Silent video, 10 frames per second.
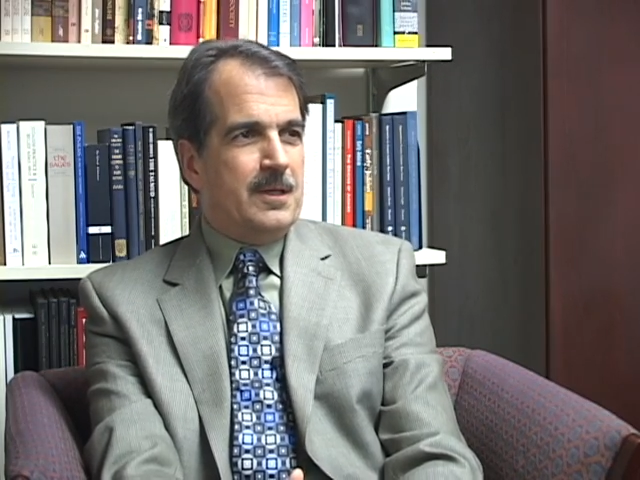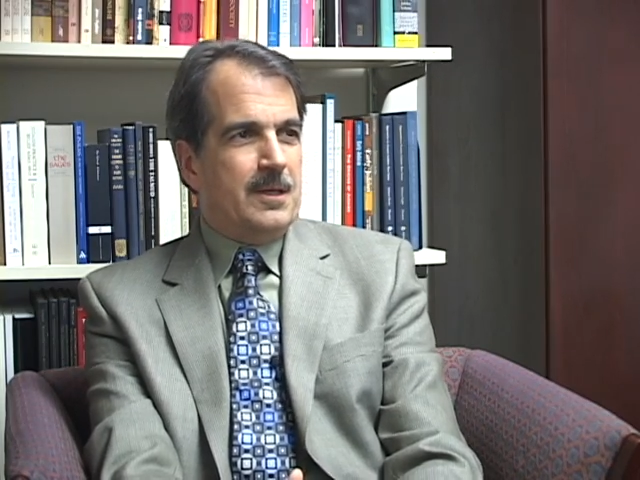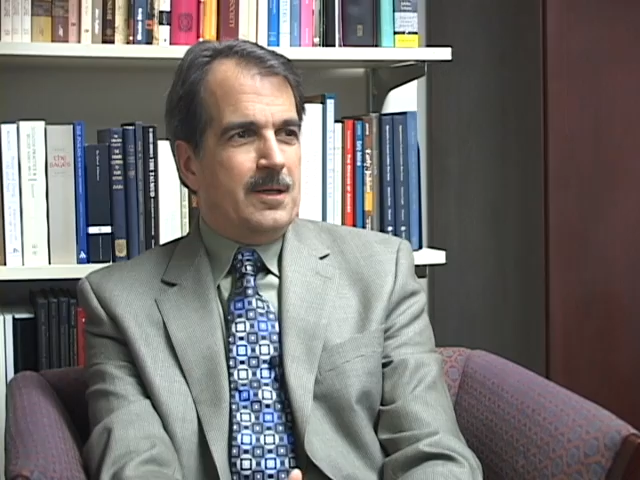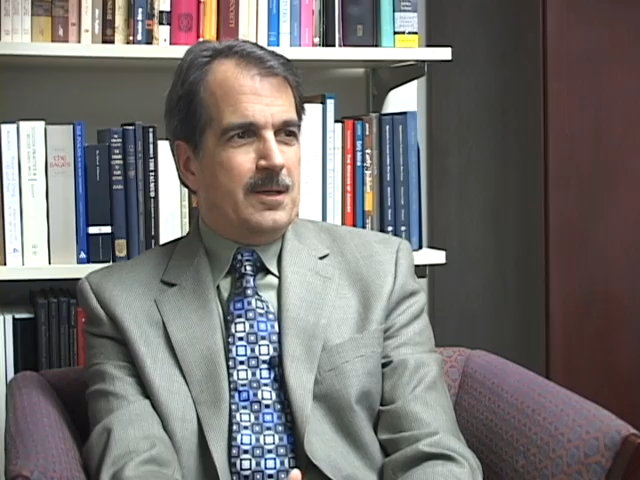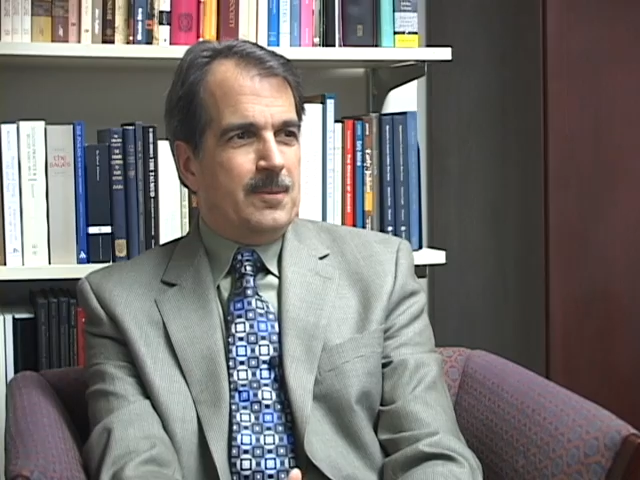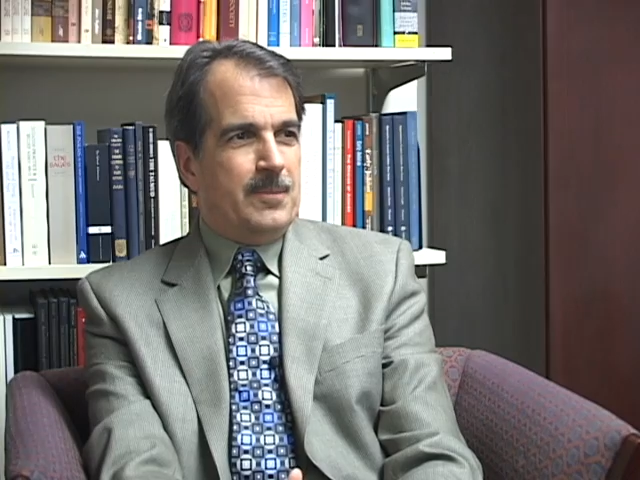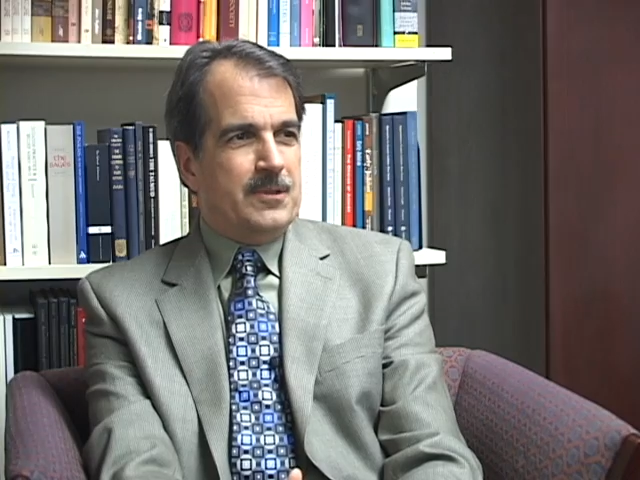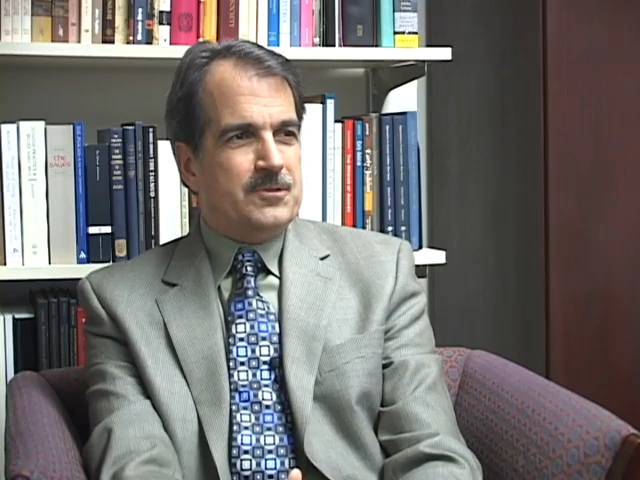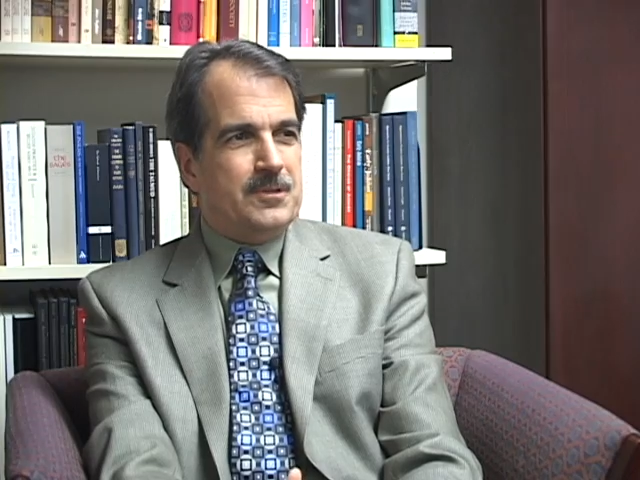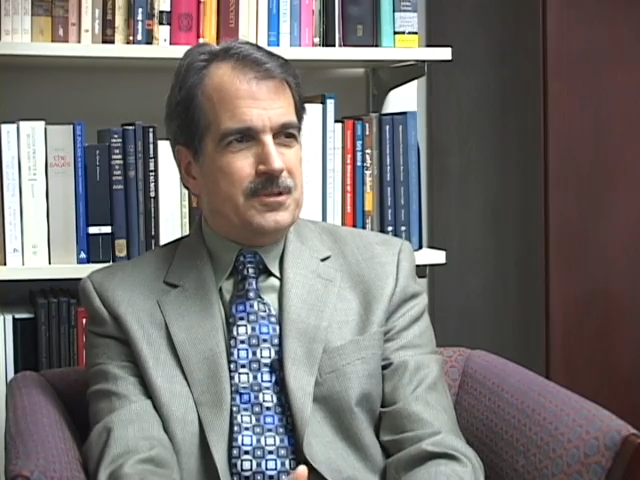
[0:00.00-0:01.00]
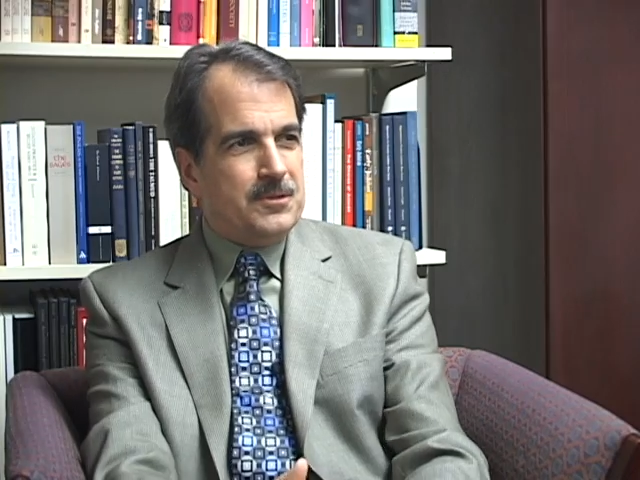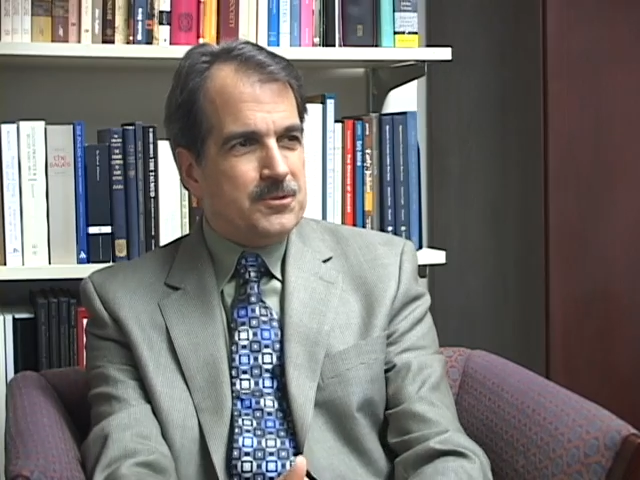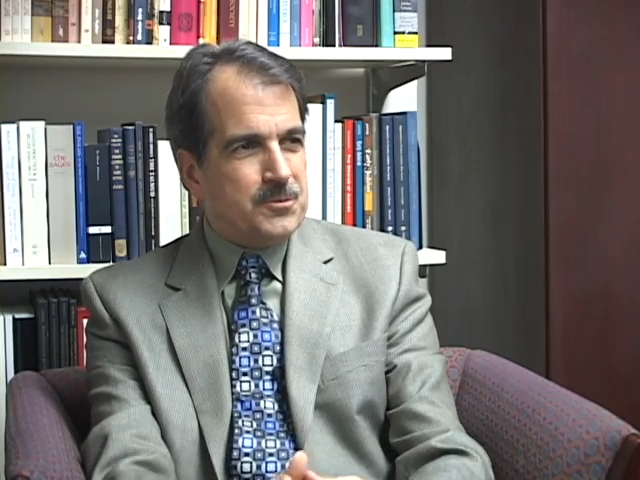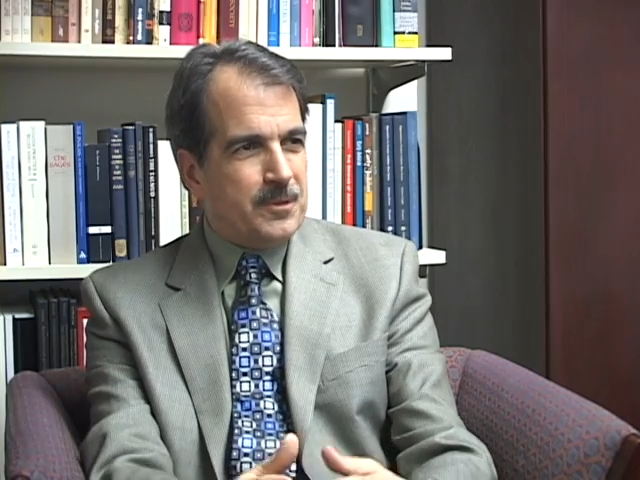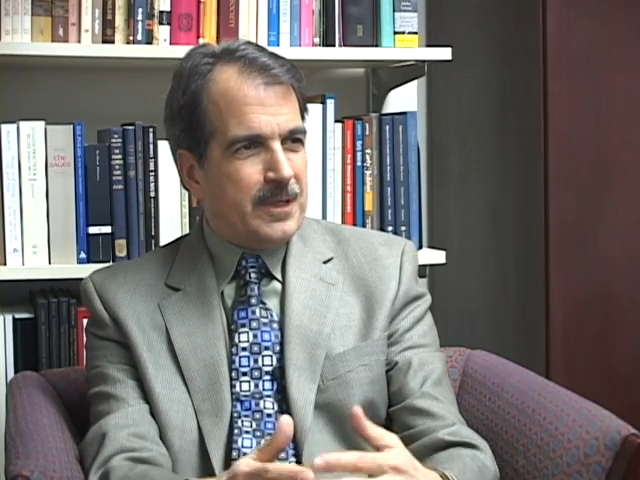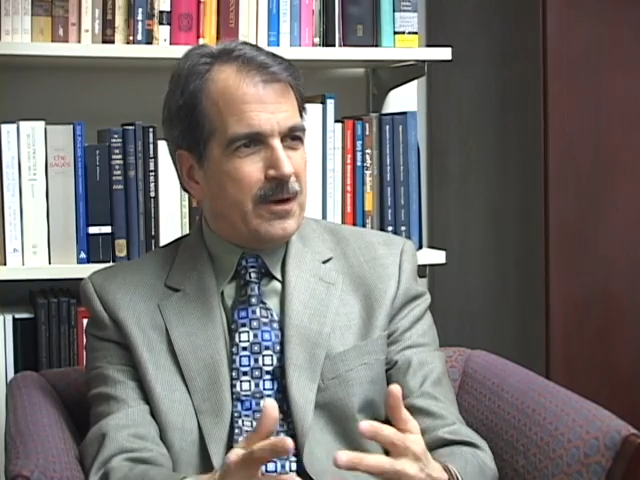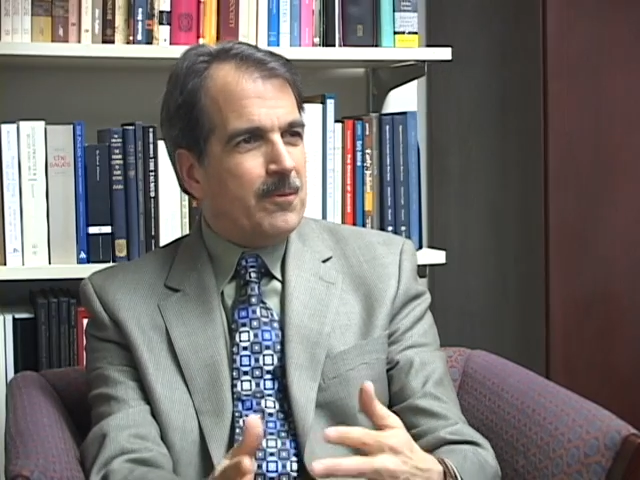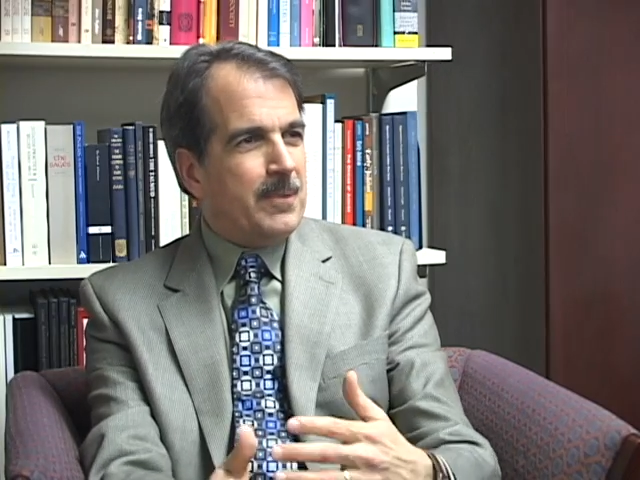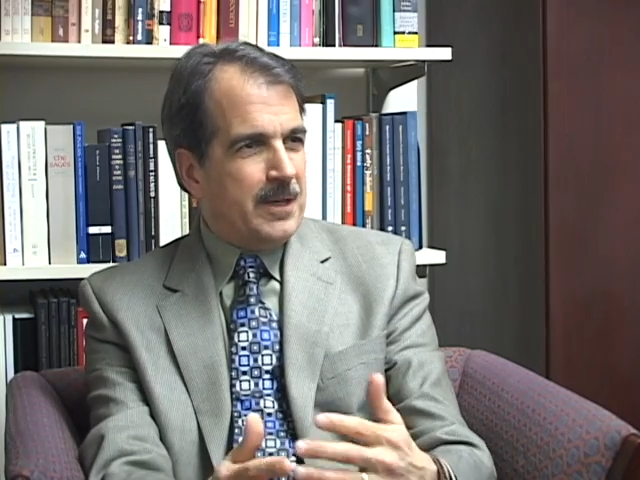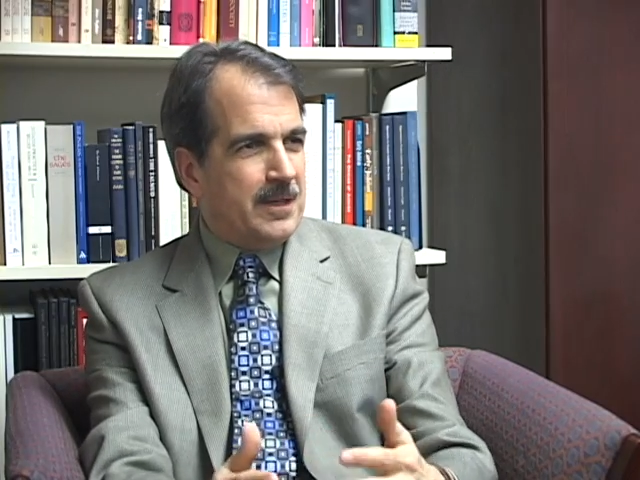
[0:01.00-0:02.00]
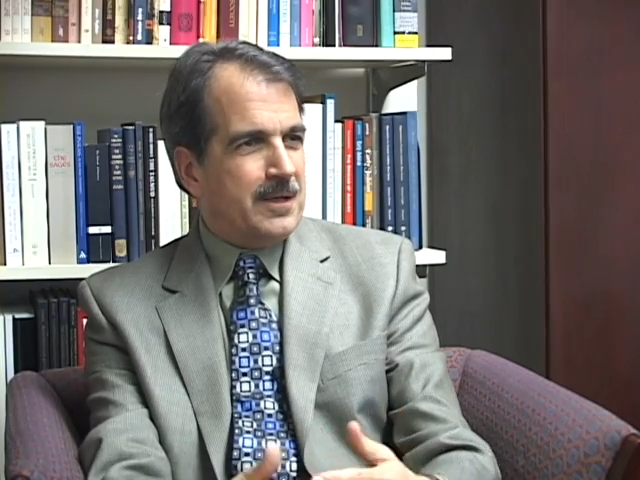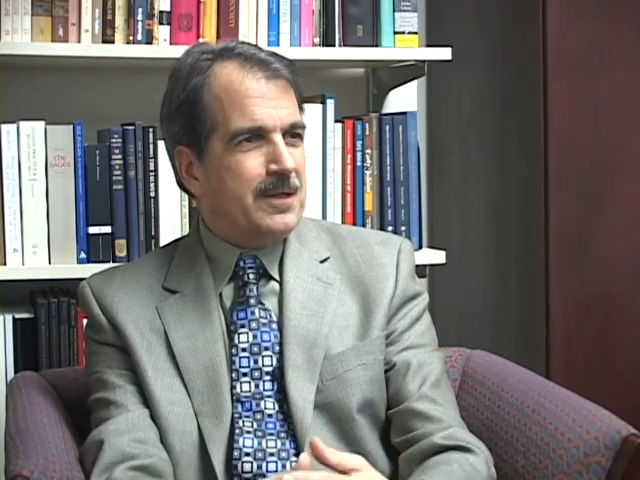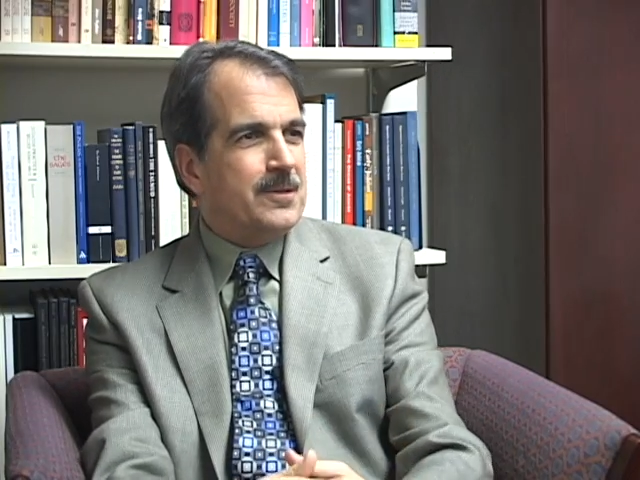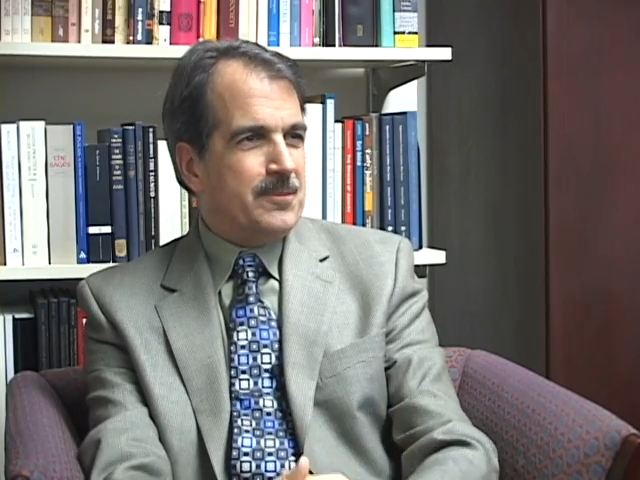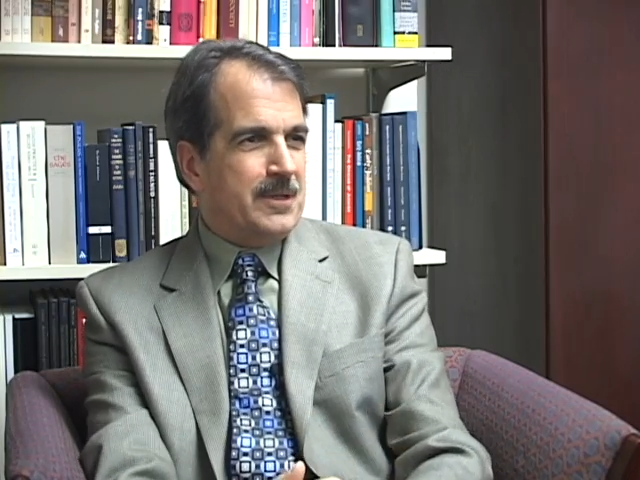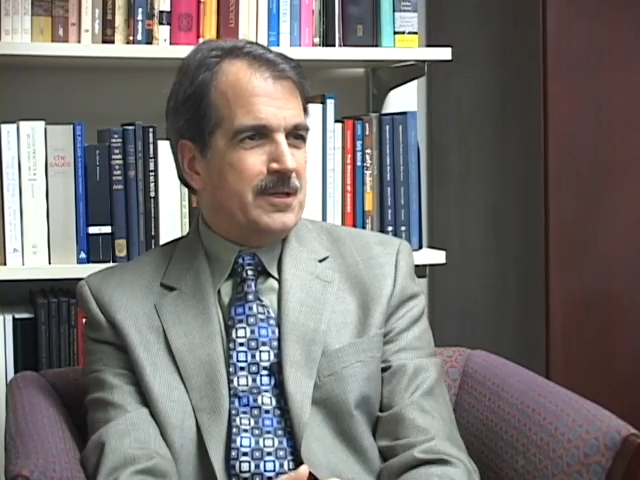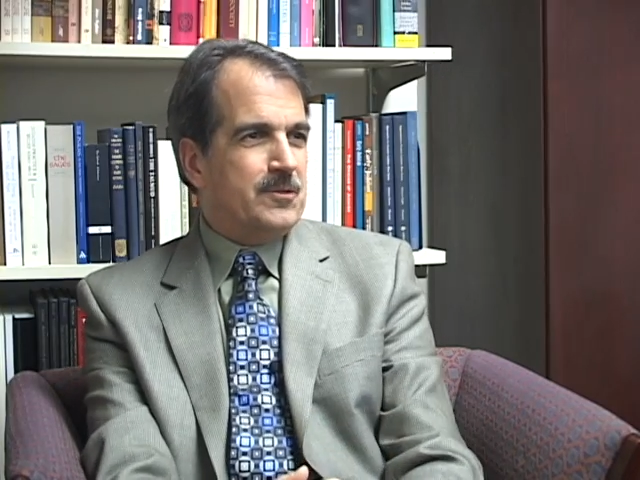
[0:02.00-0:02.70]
but it's tinged with Aramaic coloring.